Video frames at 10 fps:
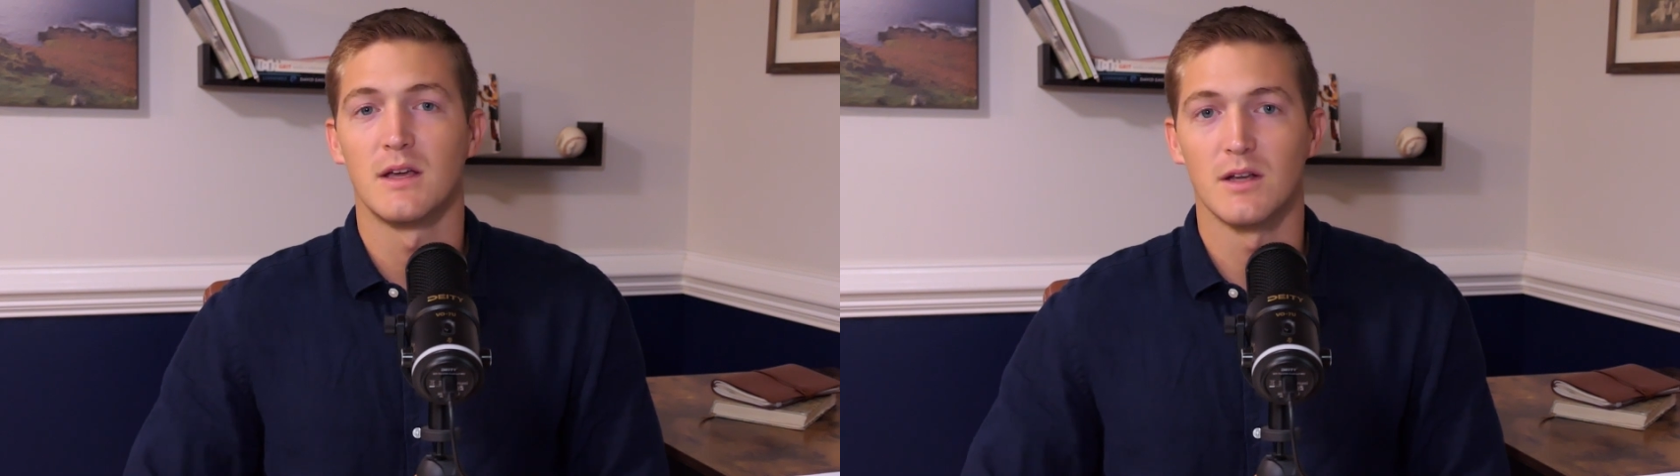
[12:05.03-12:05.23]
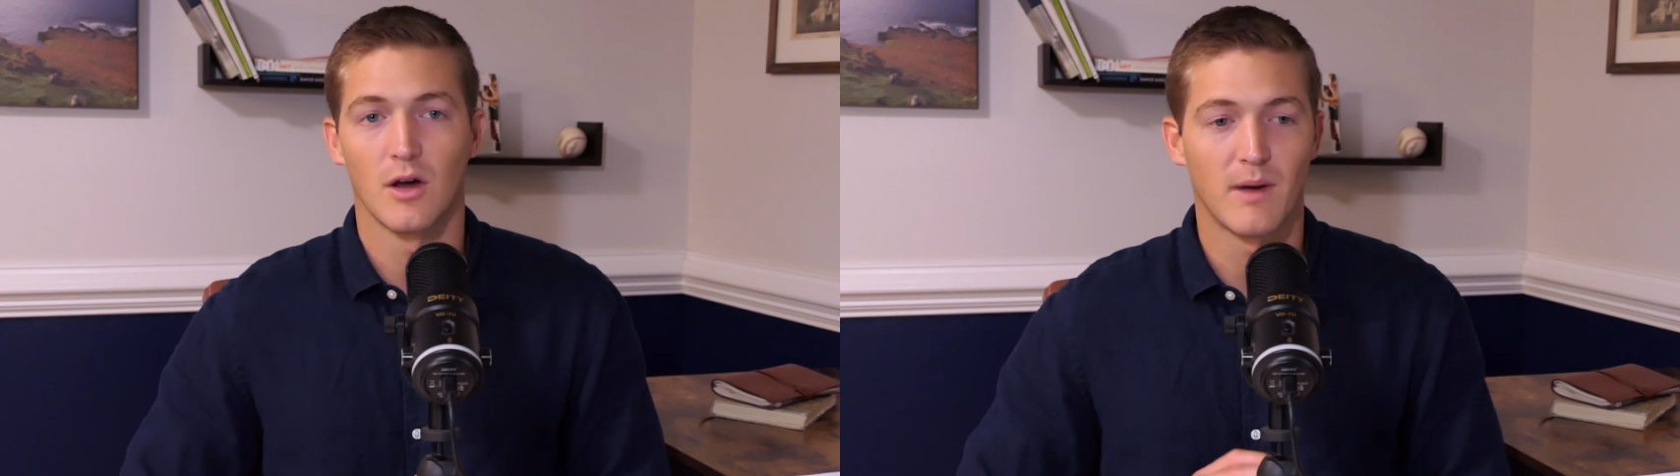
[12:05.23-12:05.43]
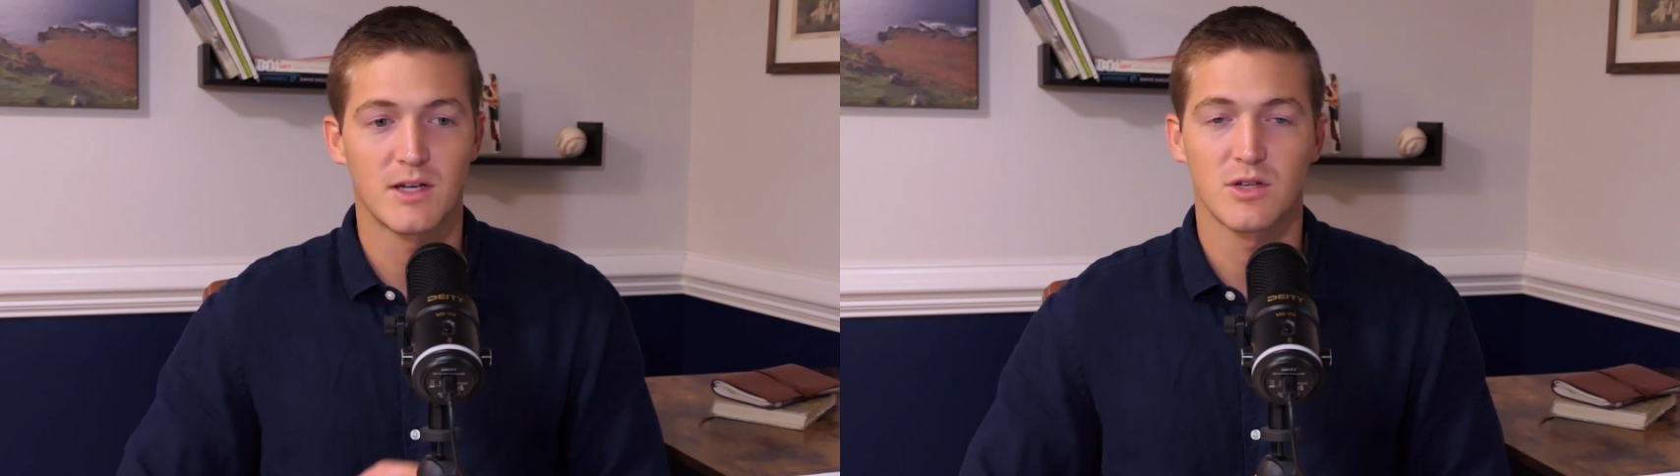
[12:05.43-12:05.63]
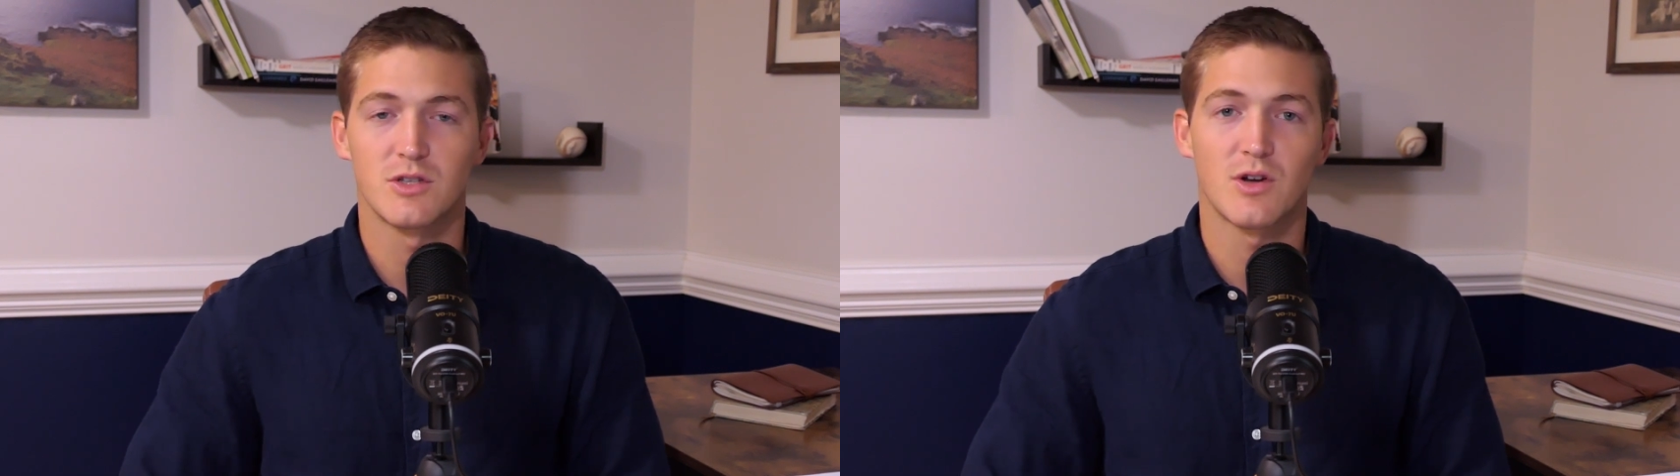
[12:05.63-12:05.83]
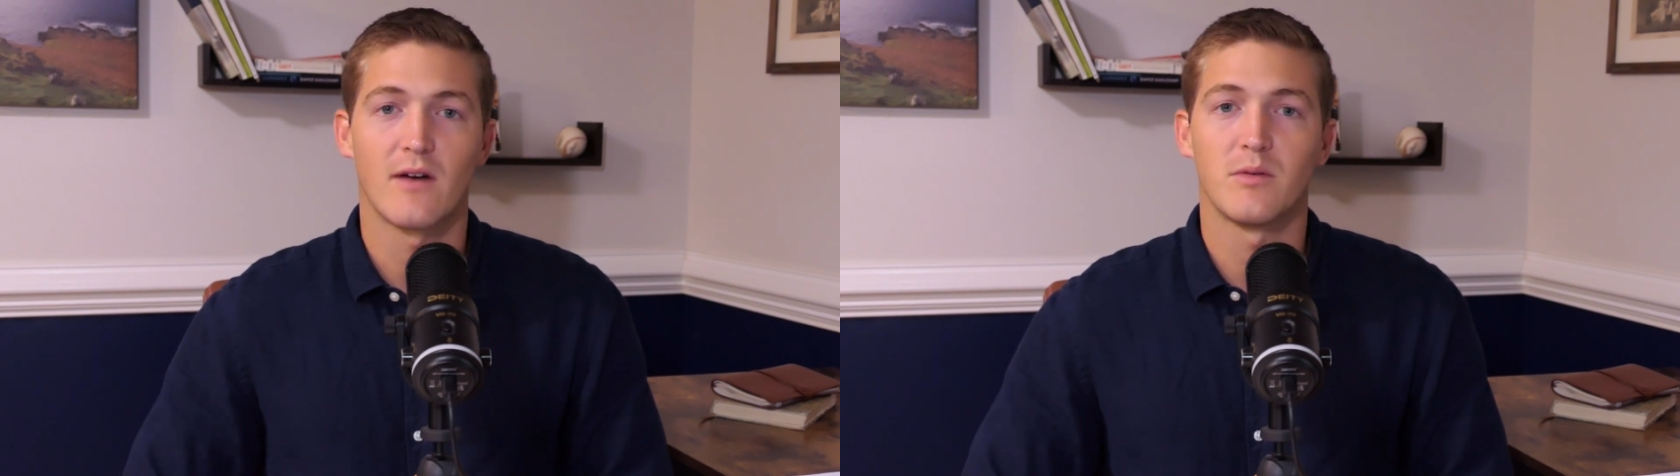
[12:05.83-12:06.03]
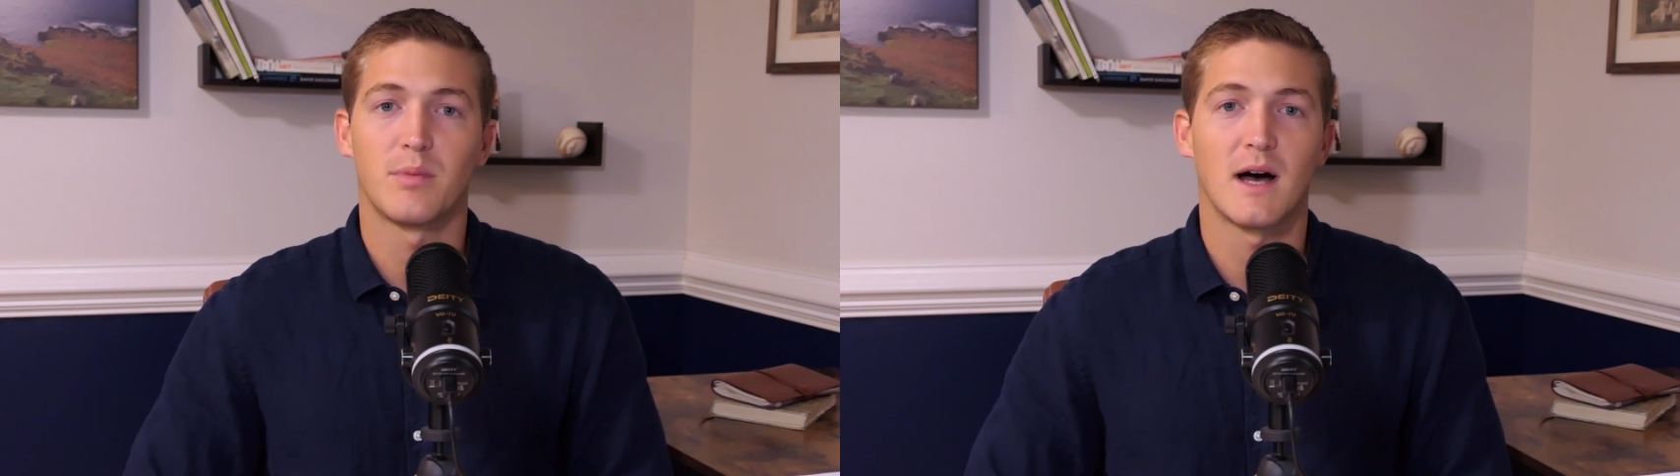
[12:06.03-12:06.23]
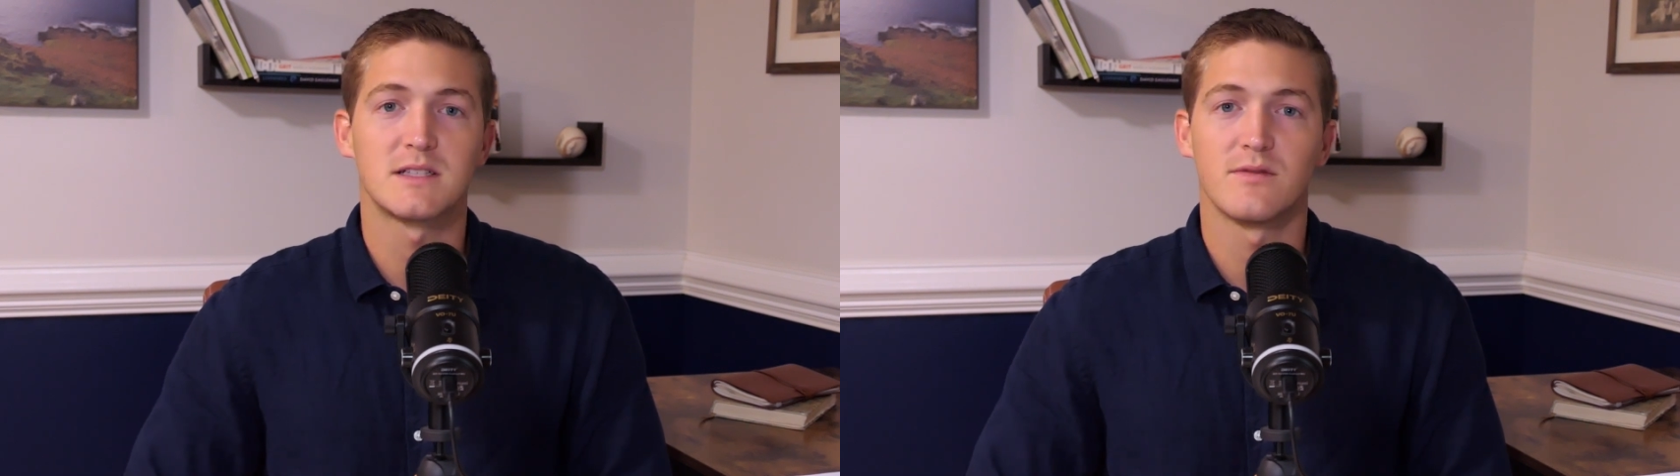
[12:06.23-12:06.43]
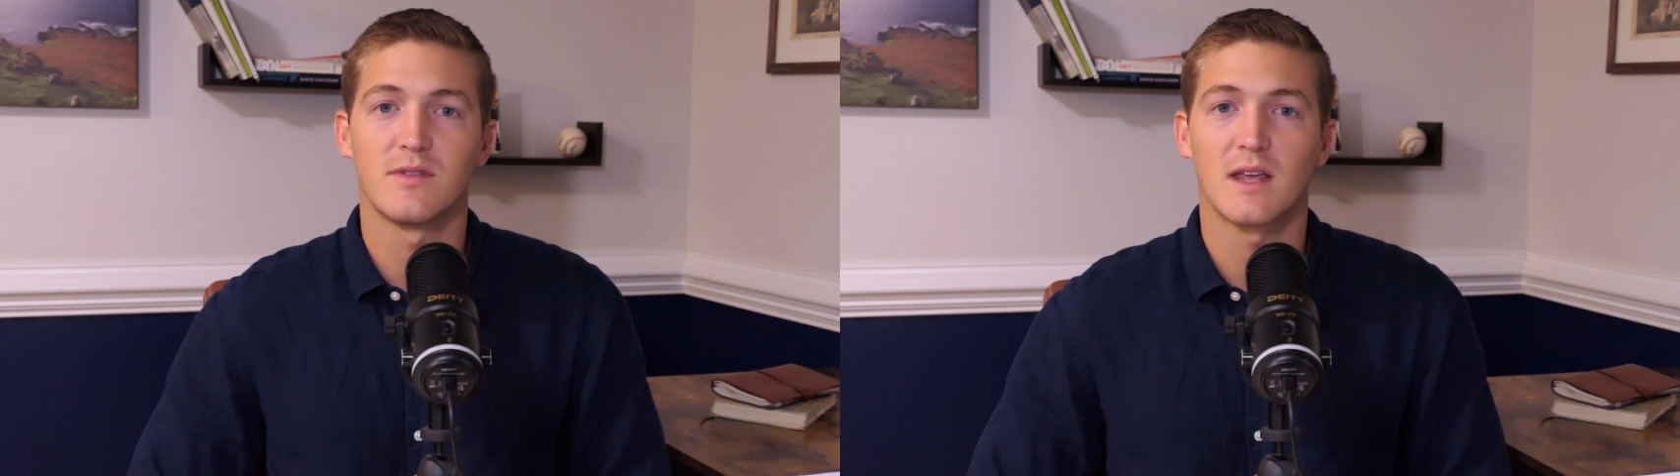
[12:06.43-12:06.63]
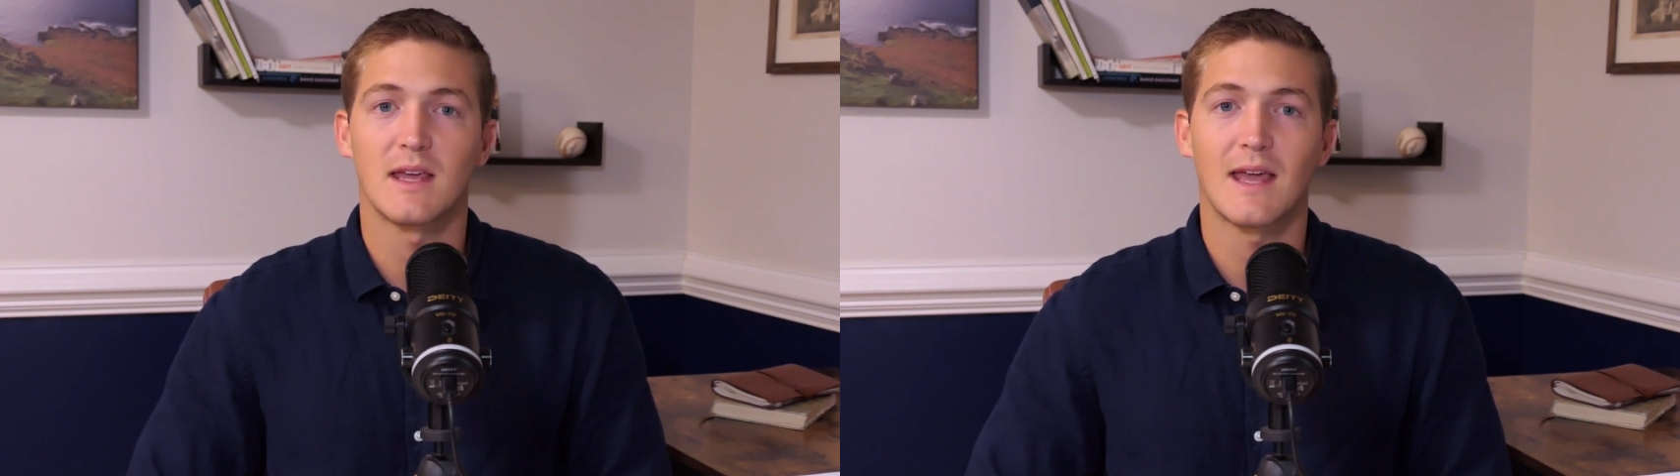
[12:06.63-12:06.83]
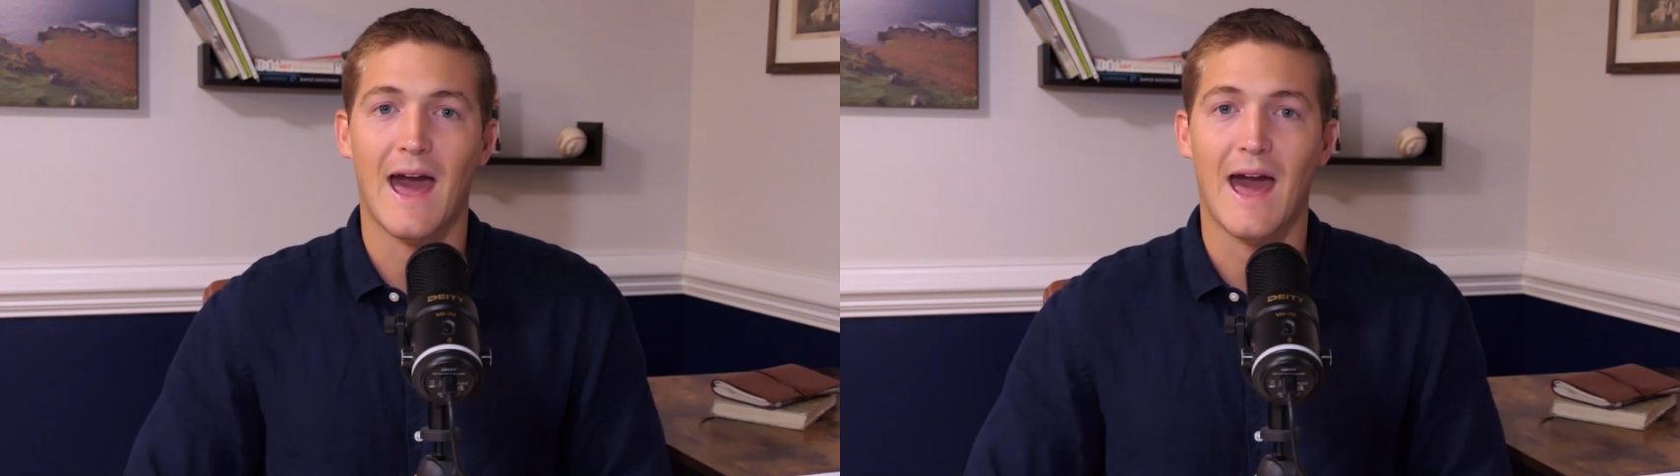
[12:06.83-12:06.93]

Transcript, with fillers: you know, make sure that you're having positive thinking